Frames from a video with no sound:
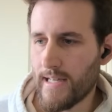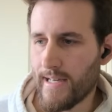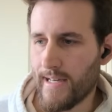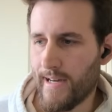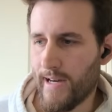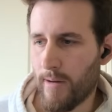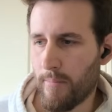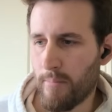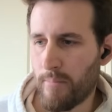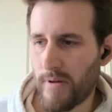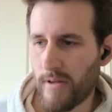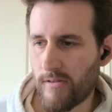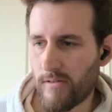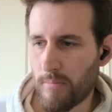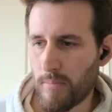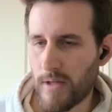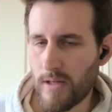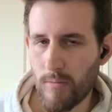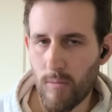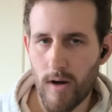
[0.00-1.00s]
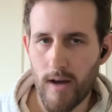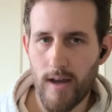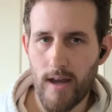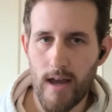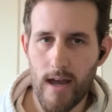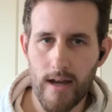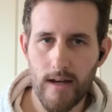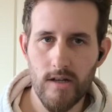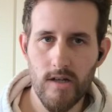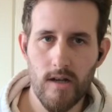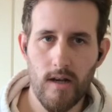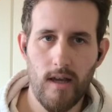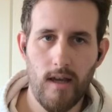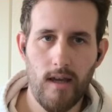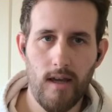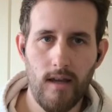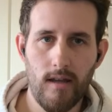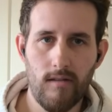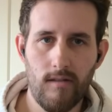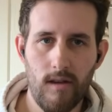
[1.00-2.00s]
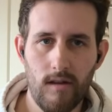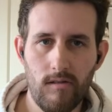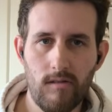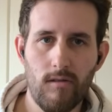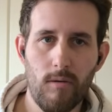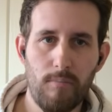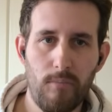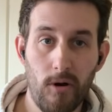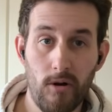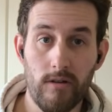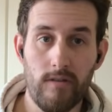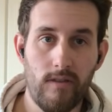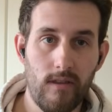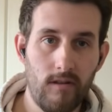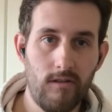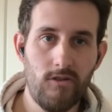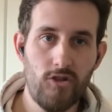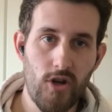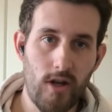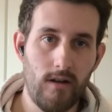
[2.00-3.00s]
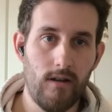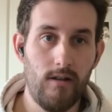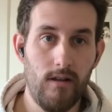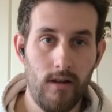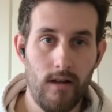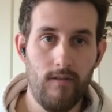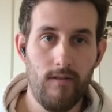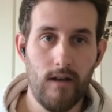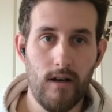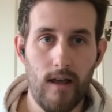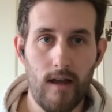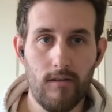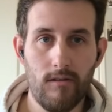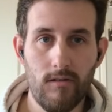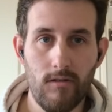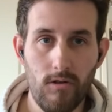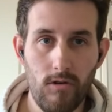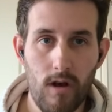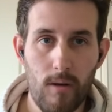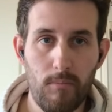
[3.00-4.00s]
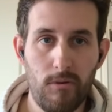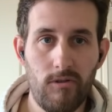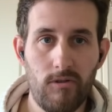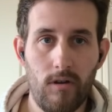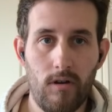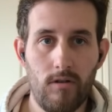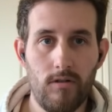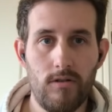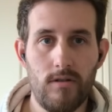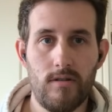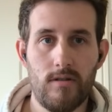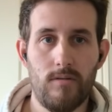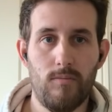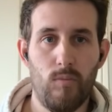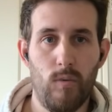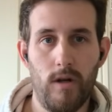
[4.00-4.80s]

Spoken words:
PCBWay actually did support this channel in the last 2 episodes,